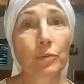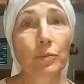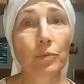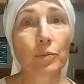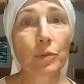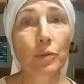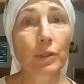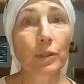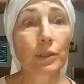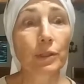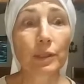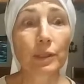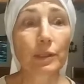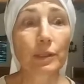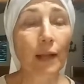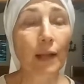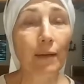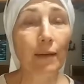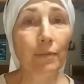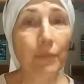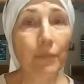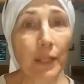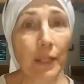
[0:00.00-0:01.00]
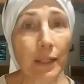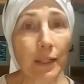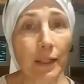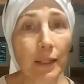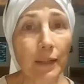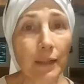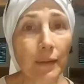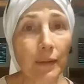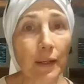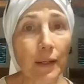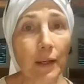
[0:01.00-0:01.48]
were just not
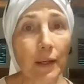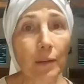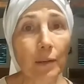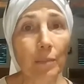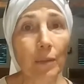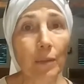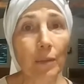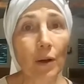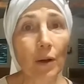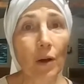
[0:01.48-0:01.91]
feeding them,